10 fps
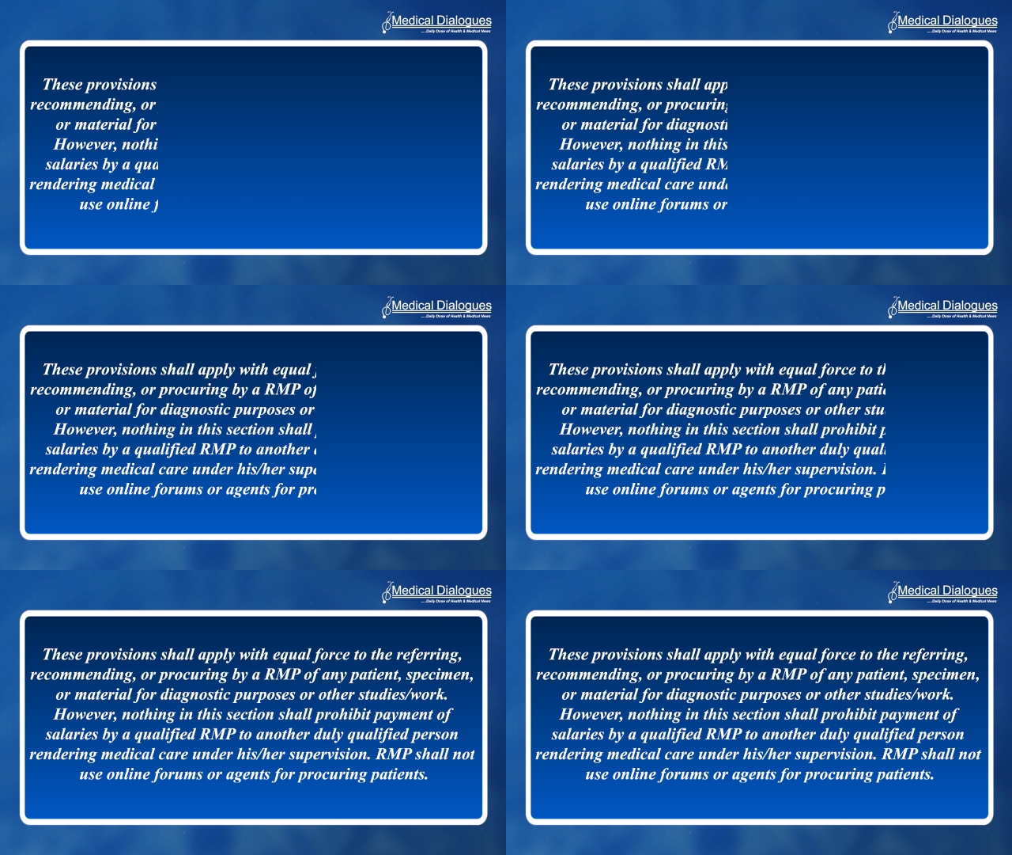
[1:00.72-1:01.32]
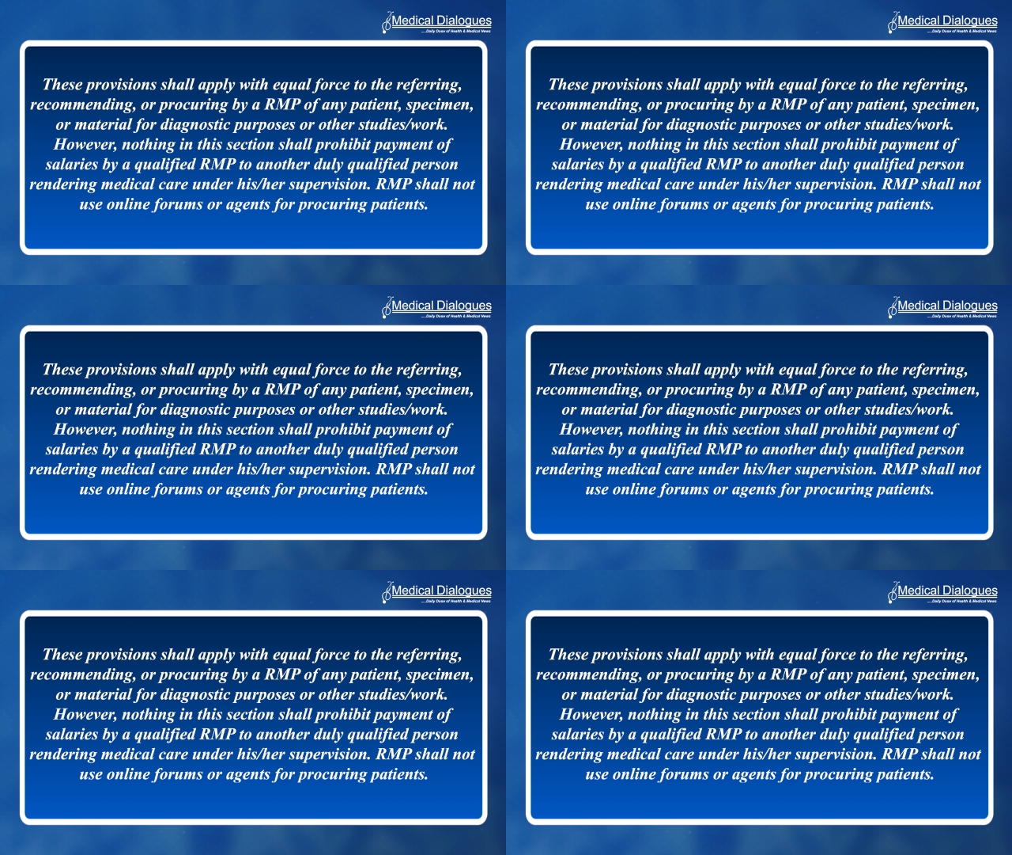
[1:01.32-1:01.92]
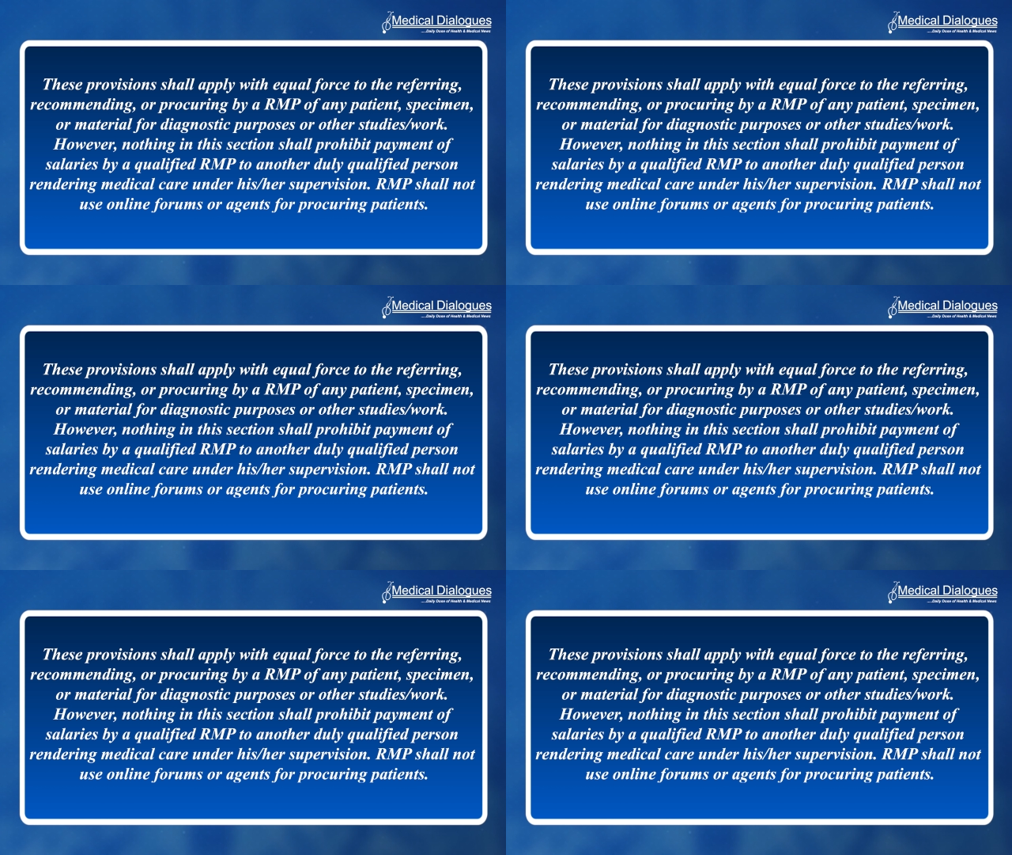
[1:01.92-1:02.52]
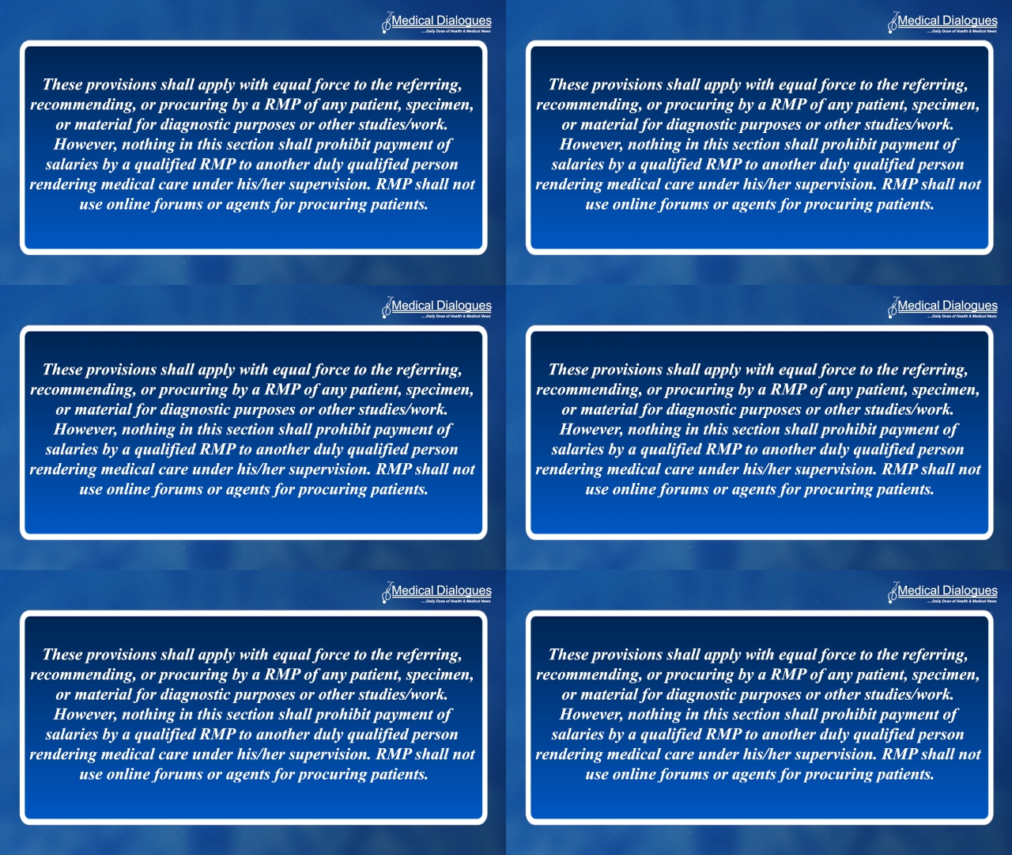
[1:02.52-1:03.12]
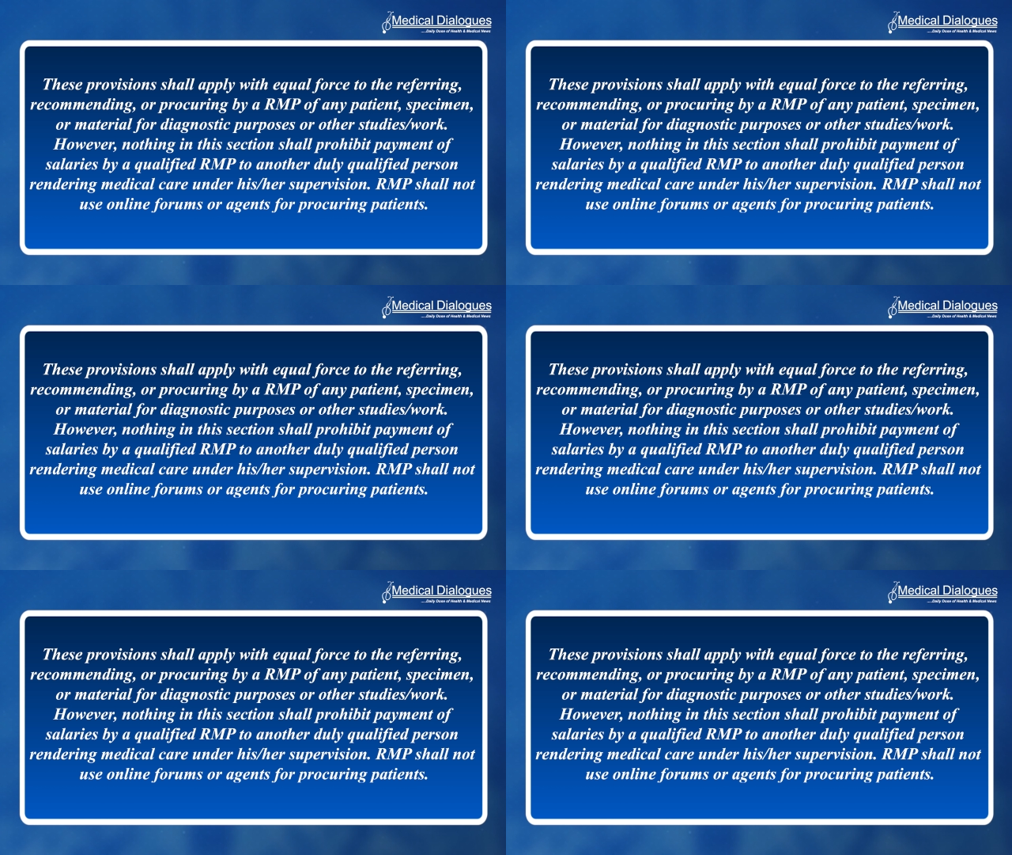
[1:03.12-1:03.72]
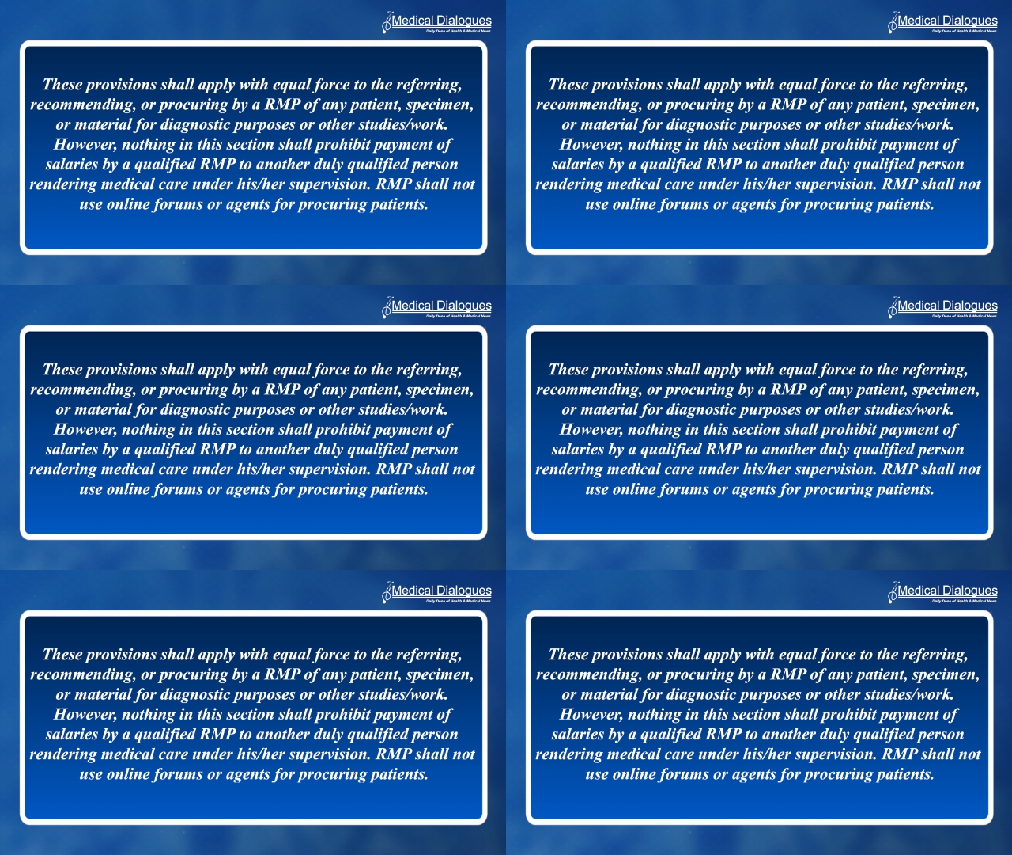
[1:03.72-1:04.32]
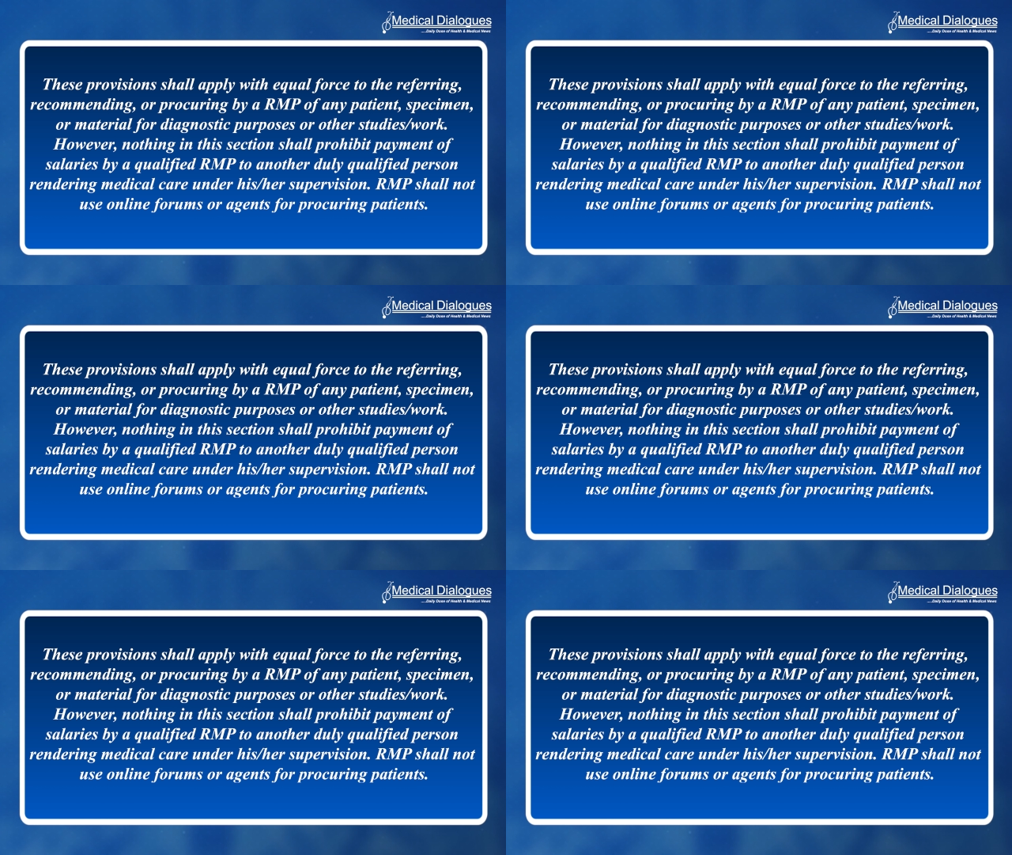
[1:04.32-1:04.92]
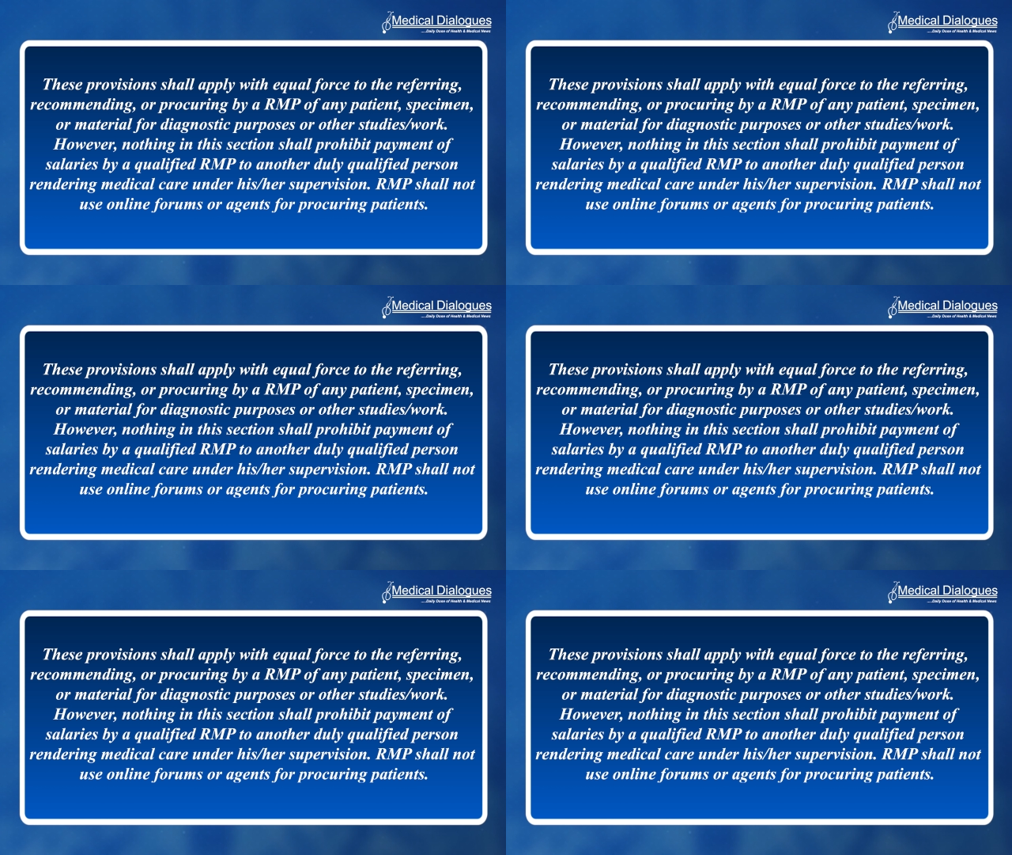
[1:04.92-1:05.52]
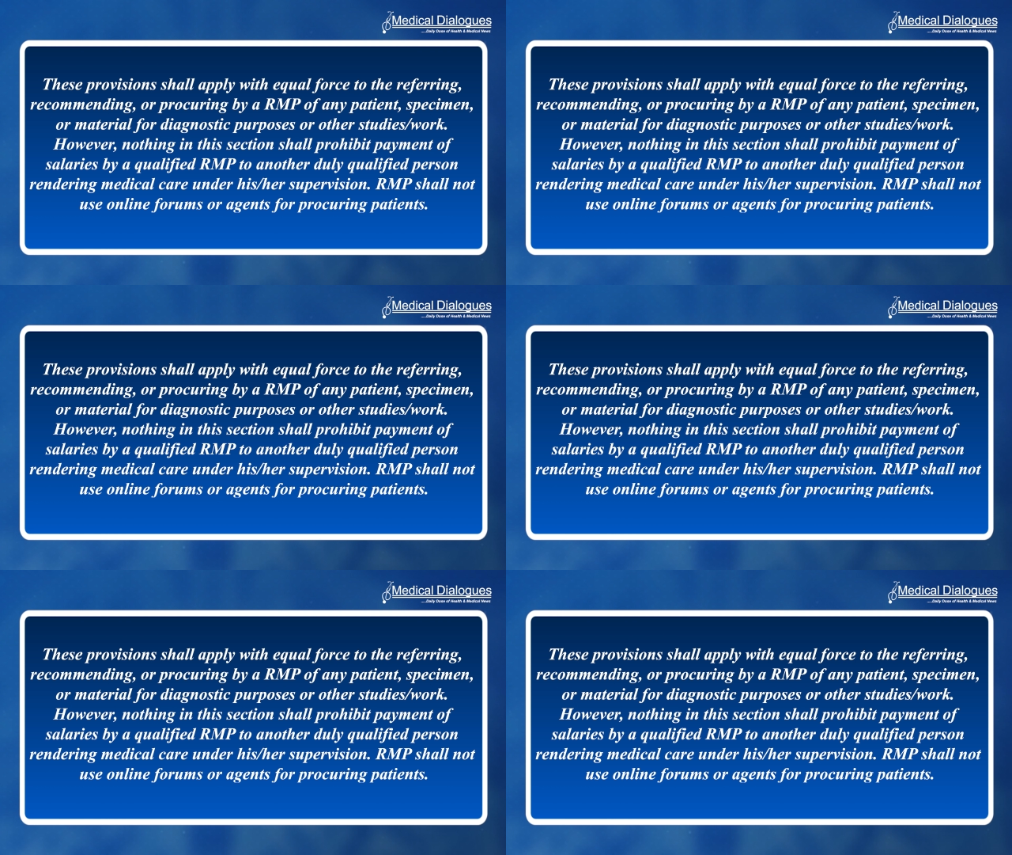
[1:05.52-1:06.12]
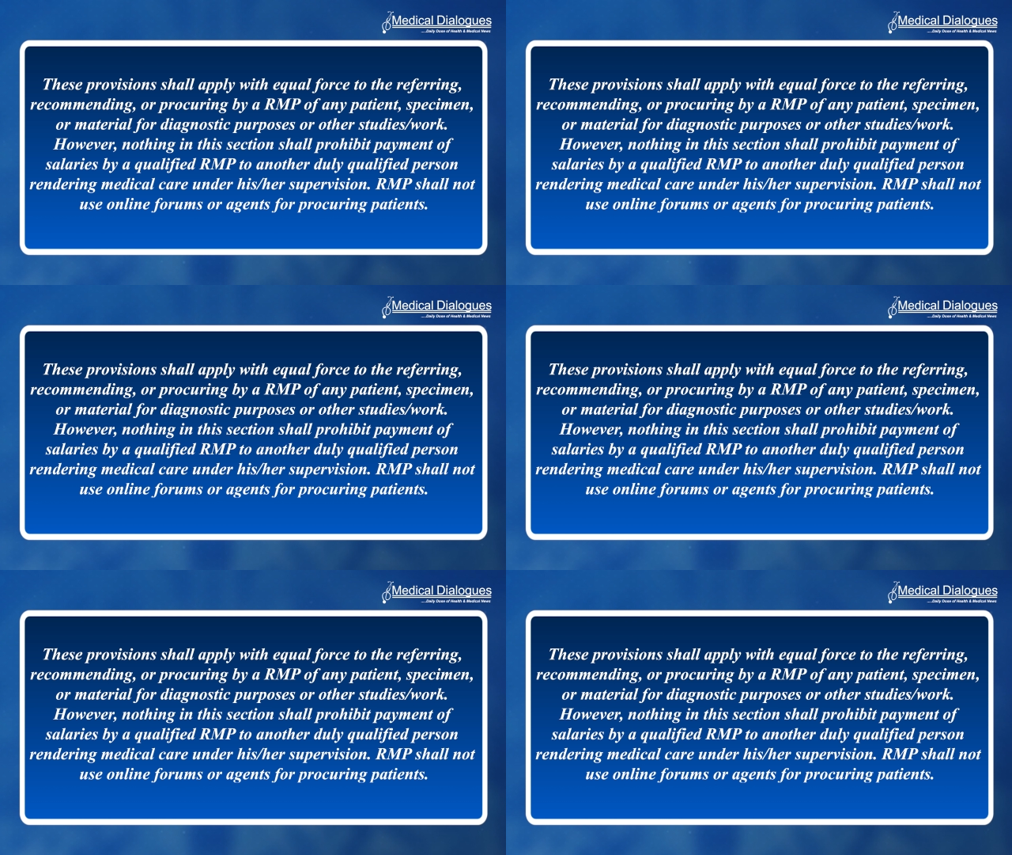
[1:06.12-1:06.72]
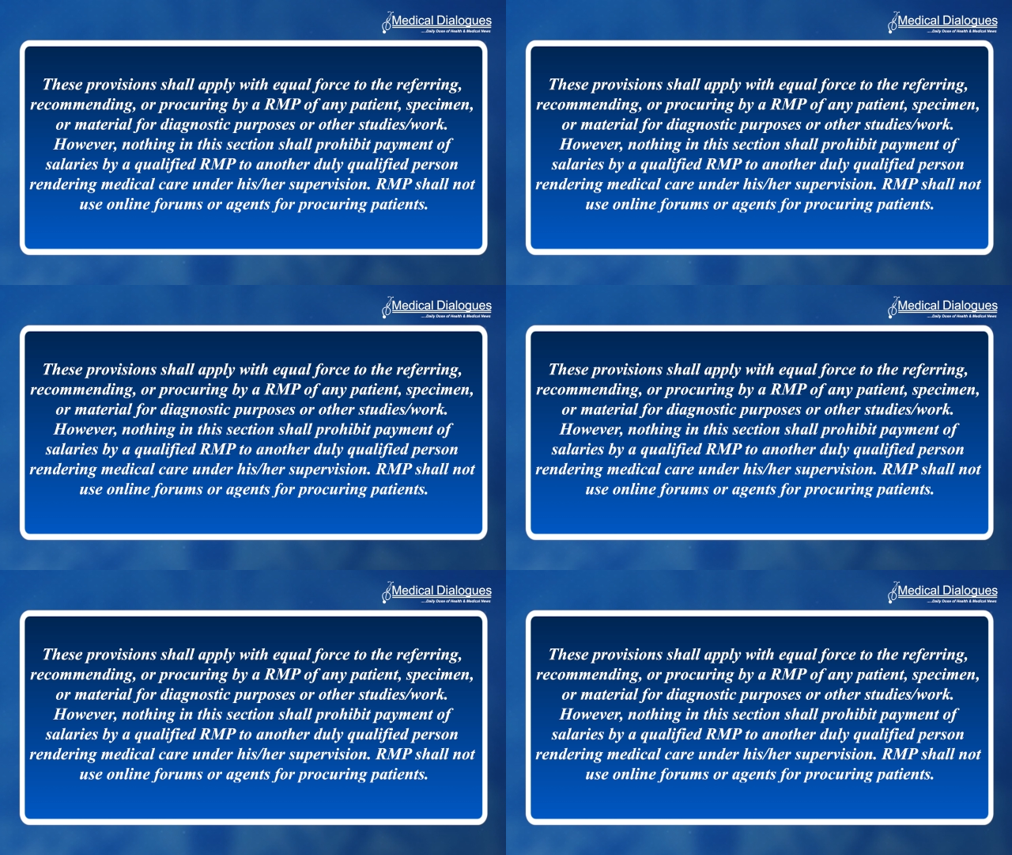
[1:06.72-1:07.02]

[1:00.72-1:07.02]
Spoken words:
Nobody's mouth can be seen.